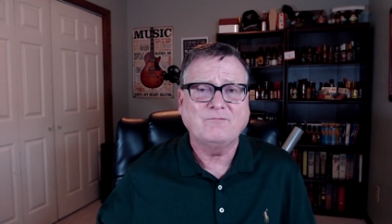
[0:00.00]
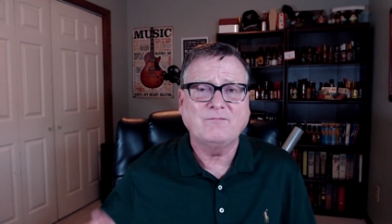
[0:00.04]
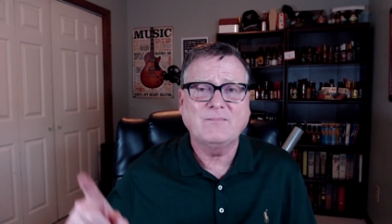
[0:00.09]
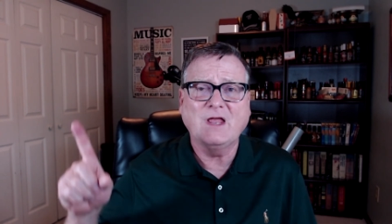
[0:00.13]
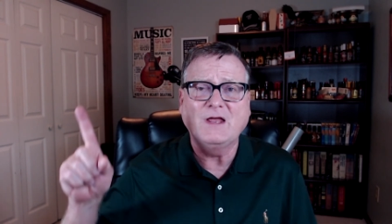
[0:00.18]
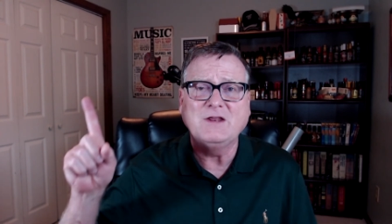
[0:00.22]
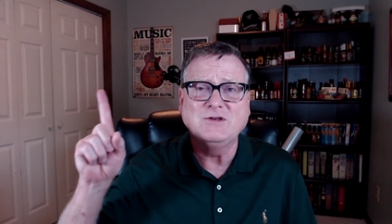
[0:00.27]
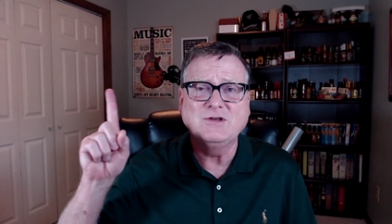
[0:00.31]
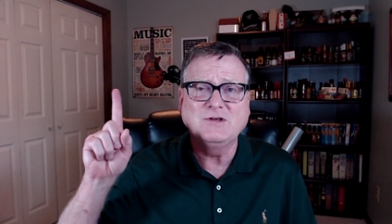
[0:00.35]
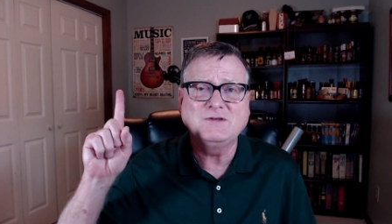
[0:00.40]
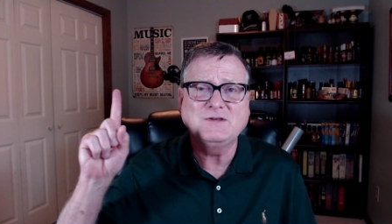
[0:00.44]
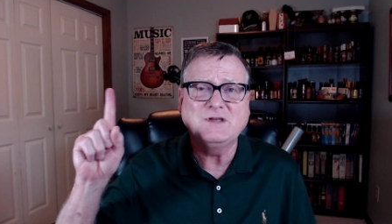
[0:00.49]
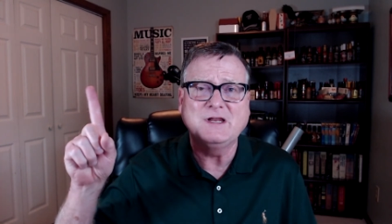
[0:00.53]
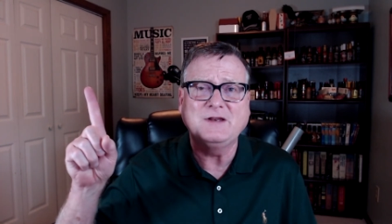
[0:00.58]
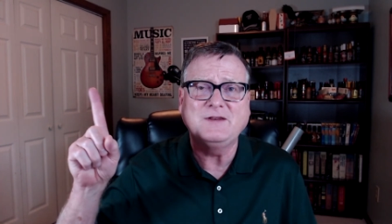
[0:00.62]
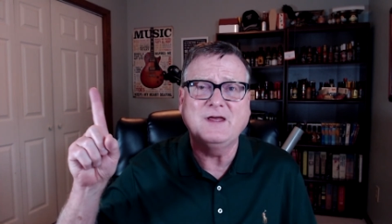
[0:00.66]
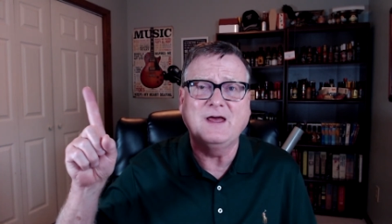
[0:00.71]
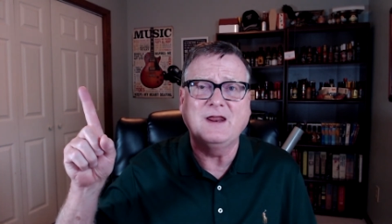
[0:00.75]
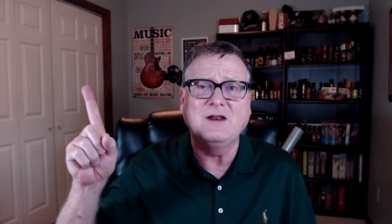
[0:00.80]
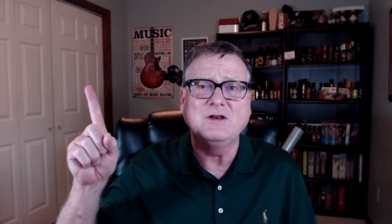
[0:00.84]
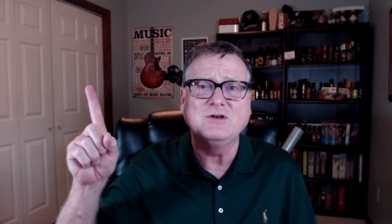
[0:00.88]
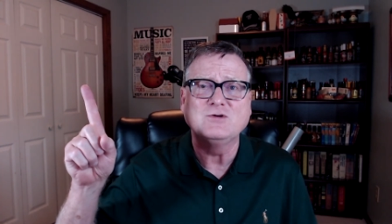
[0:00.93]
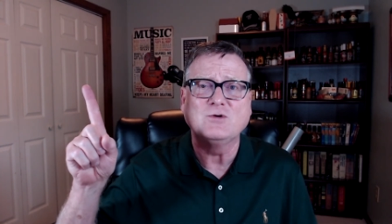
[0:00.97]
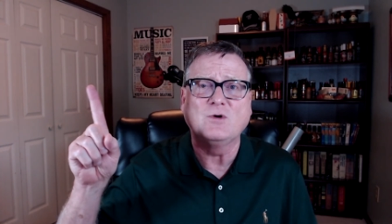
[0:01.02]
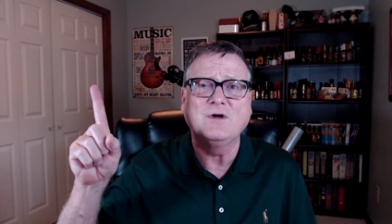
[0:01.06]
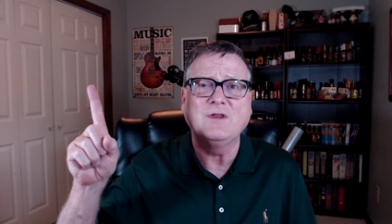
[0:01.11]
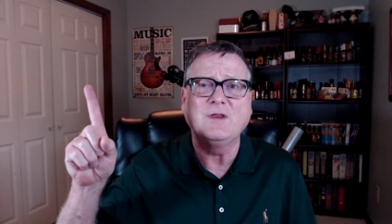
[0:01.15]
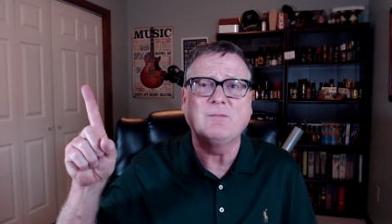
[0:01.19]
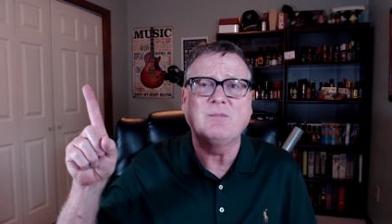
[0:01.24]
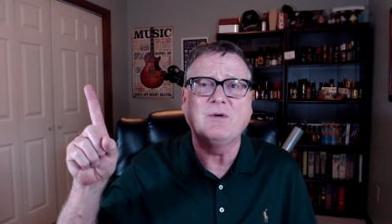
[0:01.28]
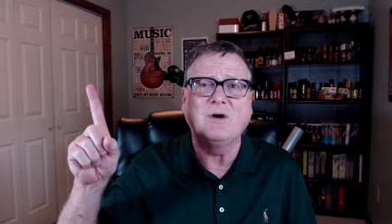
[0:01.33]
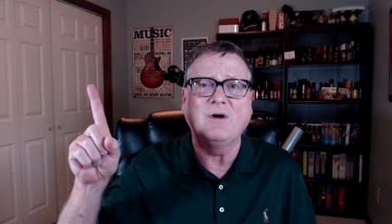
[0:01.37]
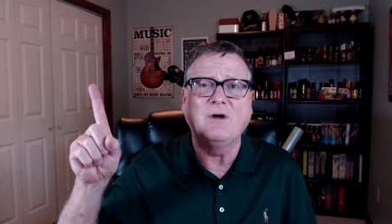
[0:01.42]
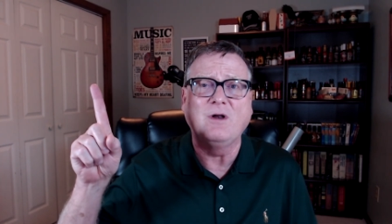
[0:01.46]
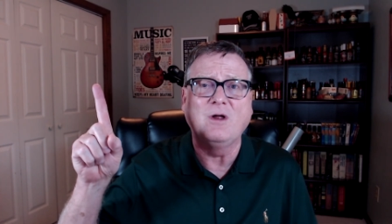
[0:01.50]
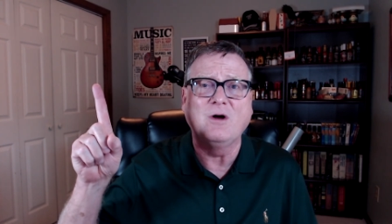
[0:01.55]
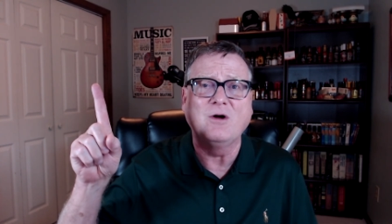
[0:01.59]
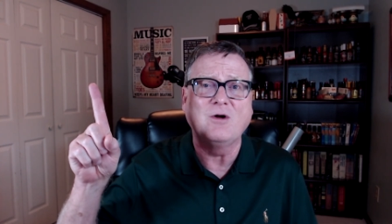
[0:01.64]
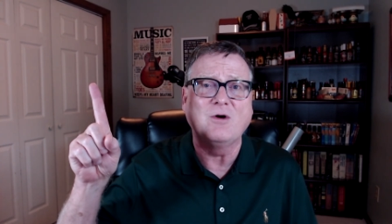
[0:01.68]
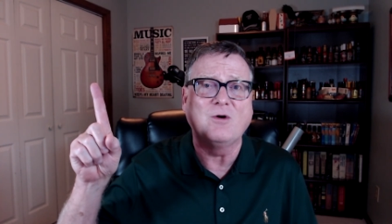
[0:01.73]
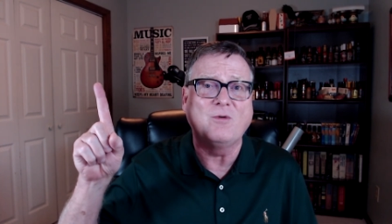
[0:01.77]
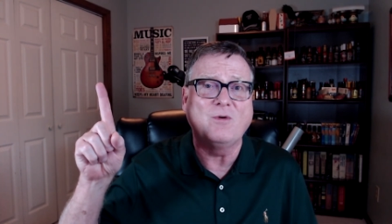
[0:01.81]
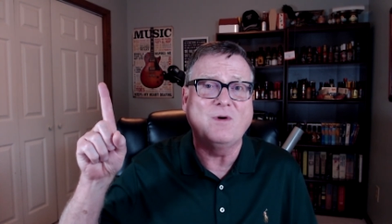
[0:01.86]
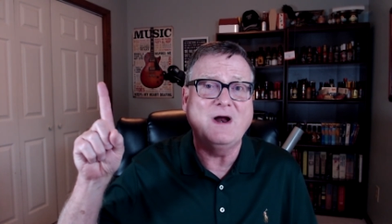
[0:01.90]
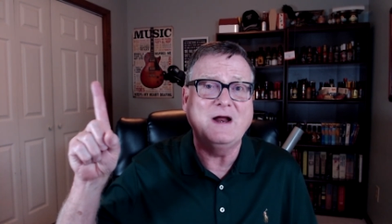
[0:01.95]
Just hit that Enjoy the Burn
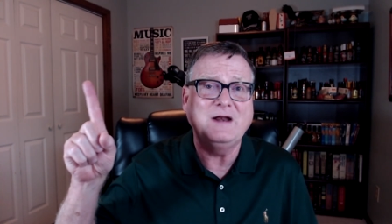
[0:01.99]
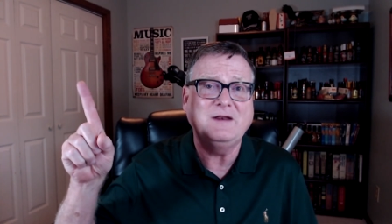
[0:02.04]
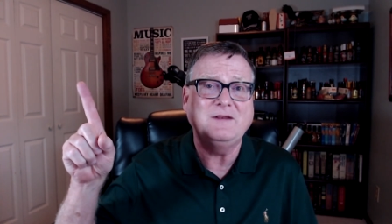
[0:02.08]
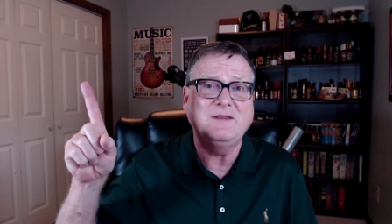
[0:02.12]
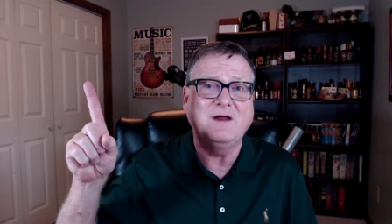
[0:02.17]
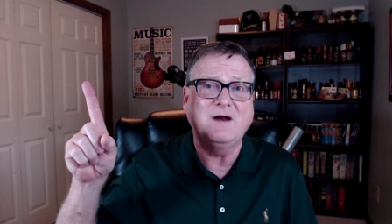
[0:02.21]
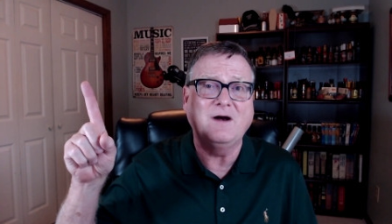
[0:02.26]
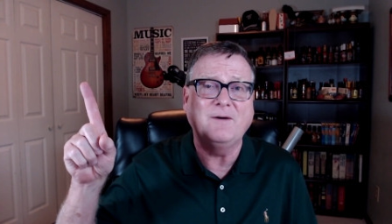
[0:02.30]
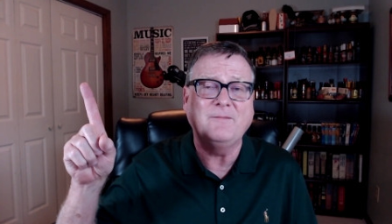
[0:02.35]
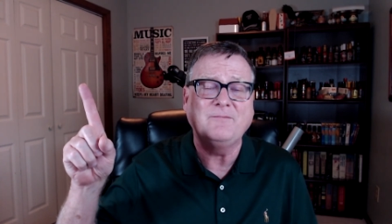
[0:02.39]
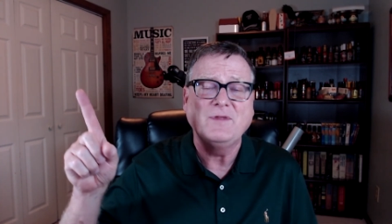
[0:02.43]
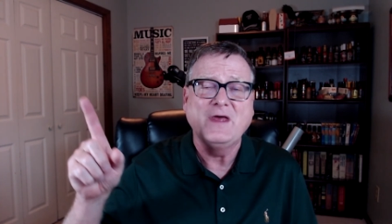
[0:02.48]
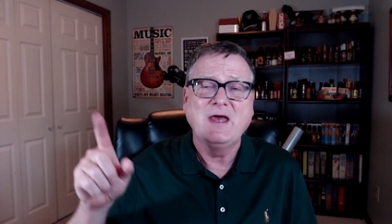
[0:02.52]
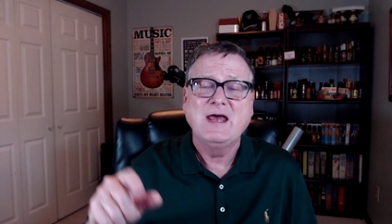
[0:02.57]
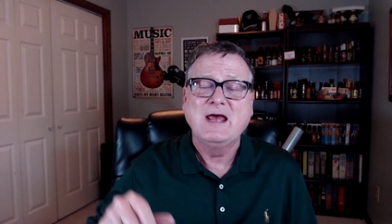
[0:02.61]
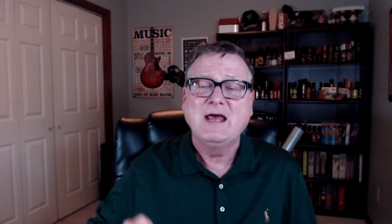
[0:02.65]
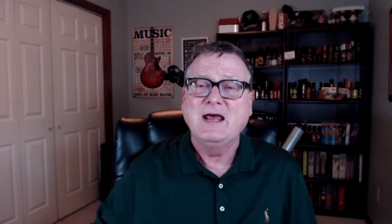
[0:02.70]
logo right there,